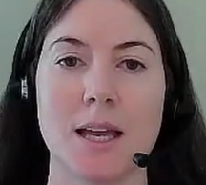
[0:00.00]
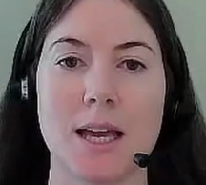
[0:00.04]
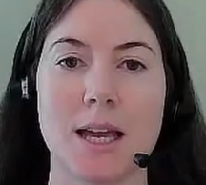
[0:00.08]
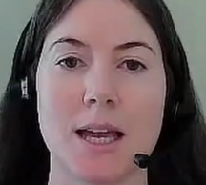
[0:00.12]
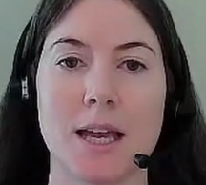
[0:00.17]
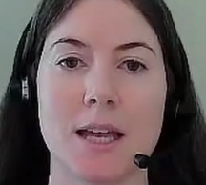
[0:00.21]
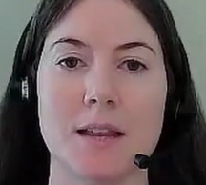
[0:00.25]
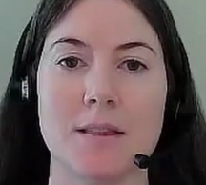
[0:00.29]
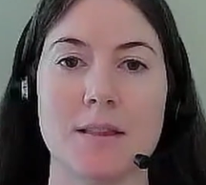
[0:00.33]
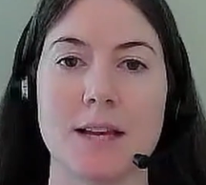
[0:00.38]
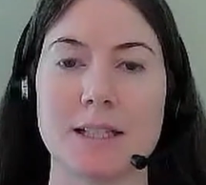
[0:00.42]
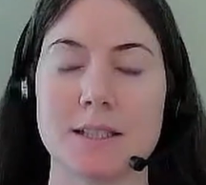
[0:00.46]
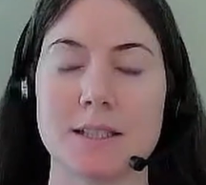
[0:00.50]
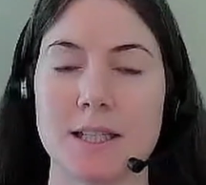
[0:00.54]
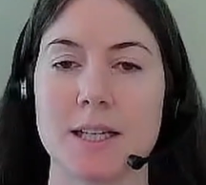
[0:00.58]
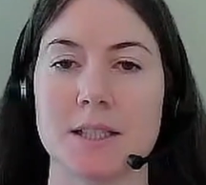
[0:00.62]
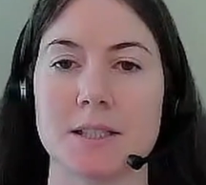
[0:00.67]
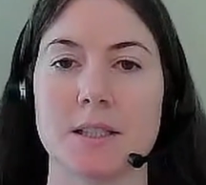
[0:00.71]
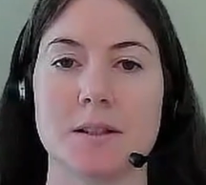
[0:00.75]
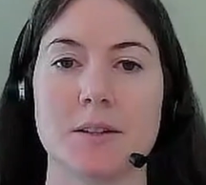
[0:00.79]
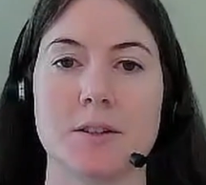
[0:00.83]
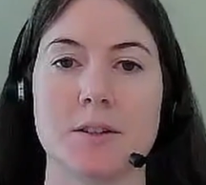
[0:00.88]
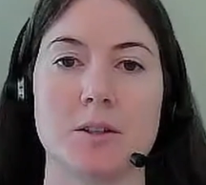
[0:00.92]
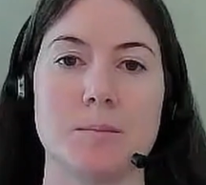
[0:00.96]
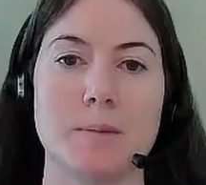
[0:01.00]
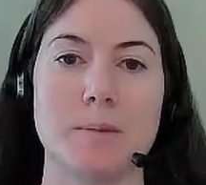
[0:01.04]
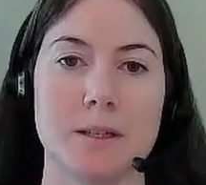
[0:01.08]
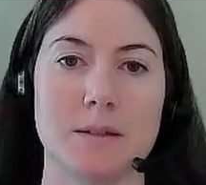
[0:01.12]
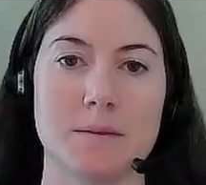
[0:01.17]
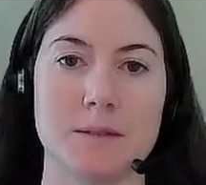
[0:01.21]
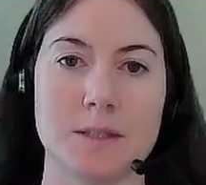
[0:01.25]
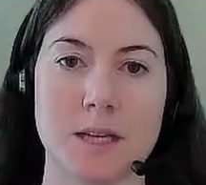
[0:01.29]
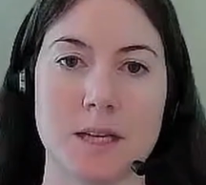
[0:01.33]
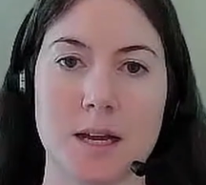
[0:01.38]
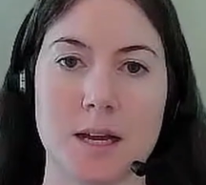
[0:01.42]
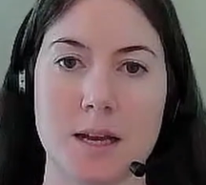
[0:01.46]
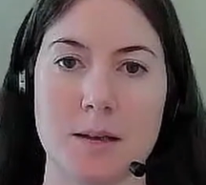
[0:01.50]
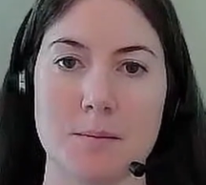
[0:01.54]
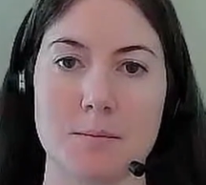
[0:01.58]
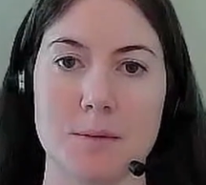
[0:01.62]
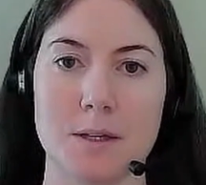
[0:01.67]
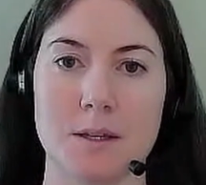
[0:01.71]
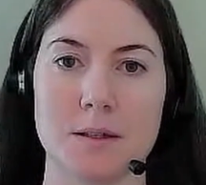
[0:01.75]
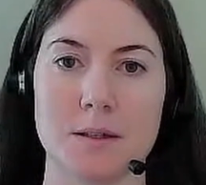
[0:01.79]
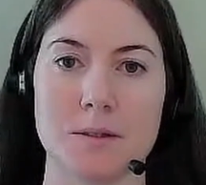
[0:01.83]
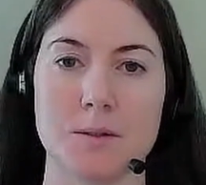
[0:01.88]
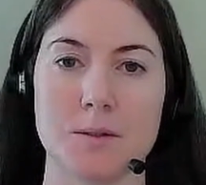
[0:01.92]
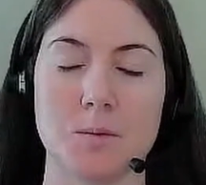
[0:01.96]
And that takes a little bit of time
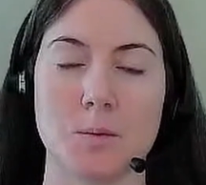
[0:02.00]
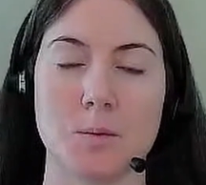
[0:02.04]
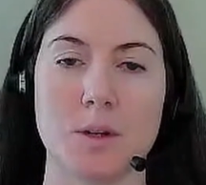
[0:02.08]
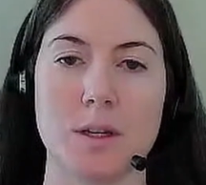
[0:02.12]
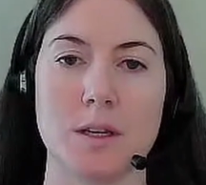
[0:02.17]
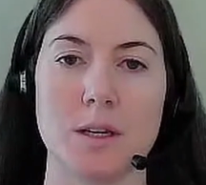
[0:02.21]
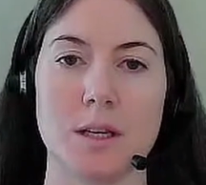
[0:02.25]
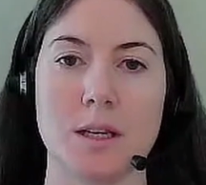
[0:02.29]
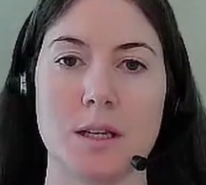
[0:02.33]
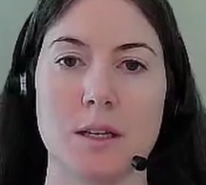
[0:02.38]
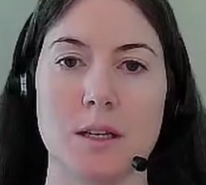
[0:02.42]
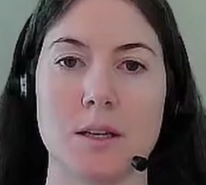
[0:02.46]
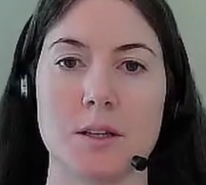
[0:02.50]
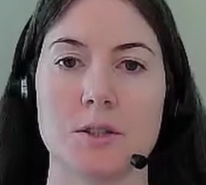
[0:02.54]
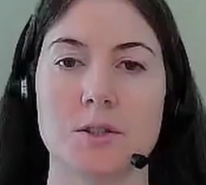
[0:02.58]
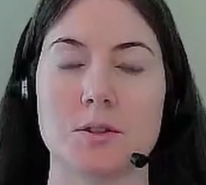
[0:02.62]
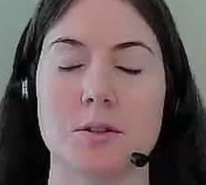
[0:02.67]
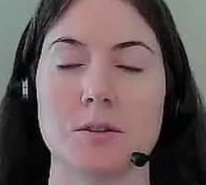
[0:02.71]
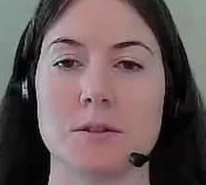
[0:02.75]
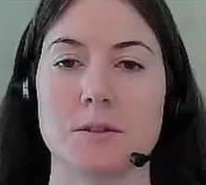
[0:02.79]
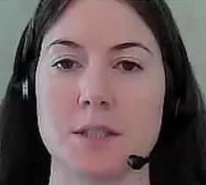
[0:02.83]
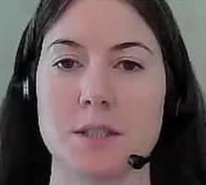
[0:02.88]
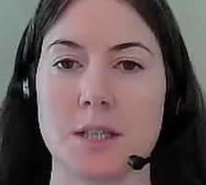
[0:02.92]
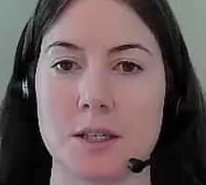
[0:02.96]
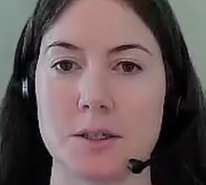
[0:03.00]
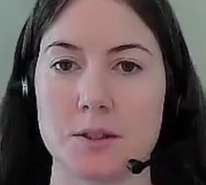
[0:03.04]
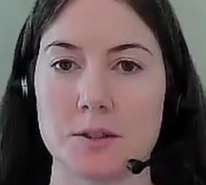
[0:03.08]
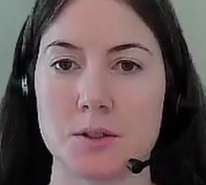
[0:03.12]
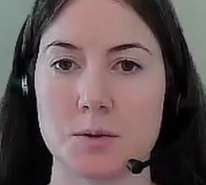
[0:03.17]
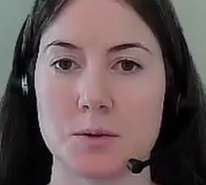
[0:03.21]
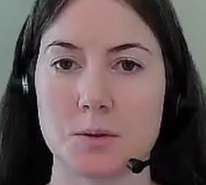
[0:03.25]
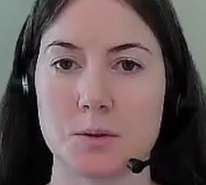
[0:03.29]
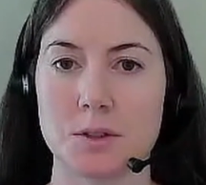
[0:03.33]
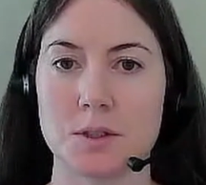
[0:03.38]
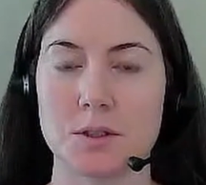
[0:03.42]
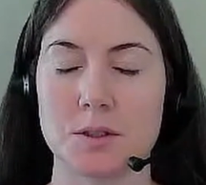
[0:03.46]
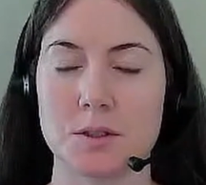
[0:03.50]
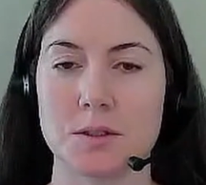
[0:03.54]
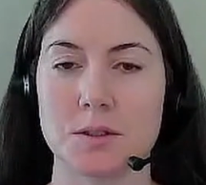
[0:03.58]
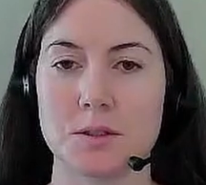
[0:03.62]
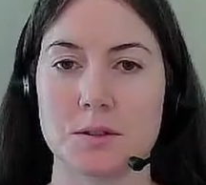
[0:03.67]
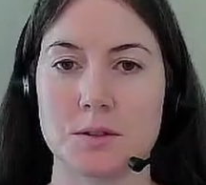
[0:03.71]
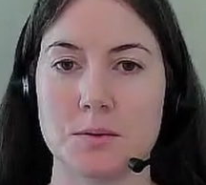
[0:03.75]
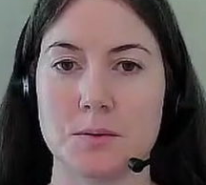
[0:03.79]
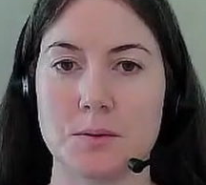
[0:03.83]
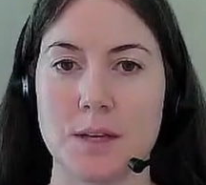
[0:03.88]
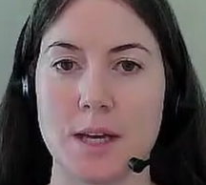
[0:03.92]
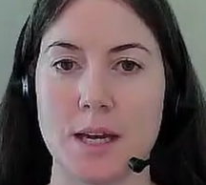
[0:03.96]
because we need external data sources
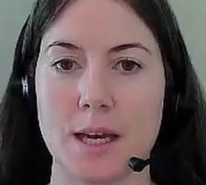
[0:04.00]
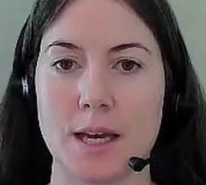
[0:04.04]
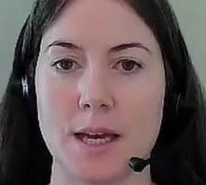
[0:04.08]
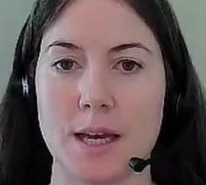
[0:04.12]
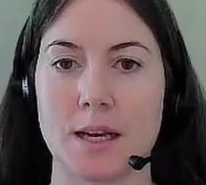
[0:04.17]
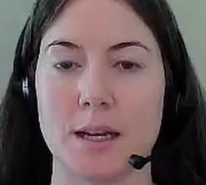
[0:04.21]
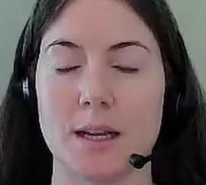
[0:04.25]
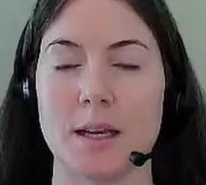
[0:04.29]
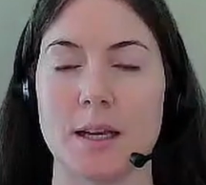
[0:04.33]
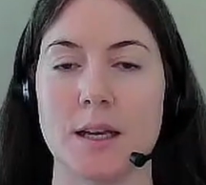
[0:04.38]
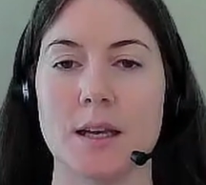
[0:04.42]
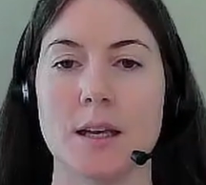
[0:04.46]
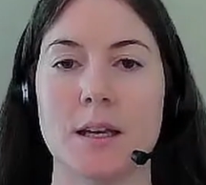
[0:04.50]
to do that.